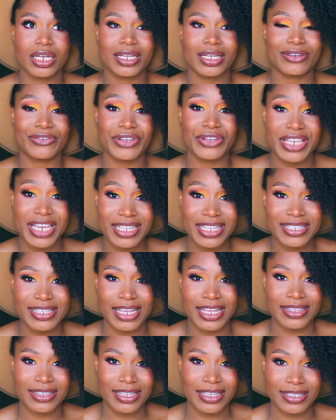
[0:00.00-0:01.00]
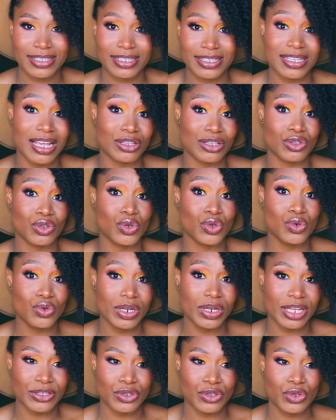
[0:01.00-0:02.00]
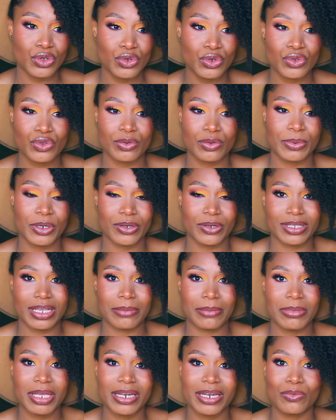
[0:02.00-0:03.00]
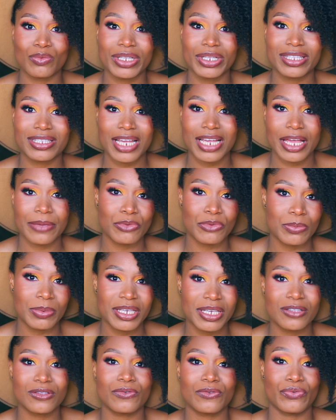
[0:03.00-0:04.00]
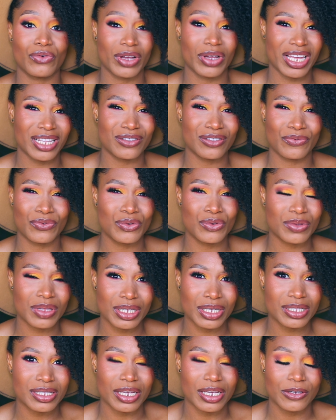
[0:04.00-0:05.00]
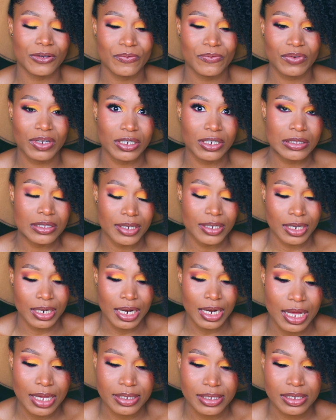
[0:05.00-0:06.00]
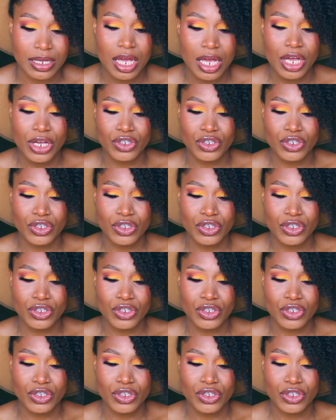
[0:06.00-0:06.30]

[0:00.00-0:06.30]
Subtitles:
create sentences as good as you used to, because I mean, with time you begin to forget a few things that you've learned in class.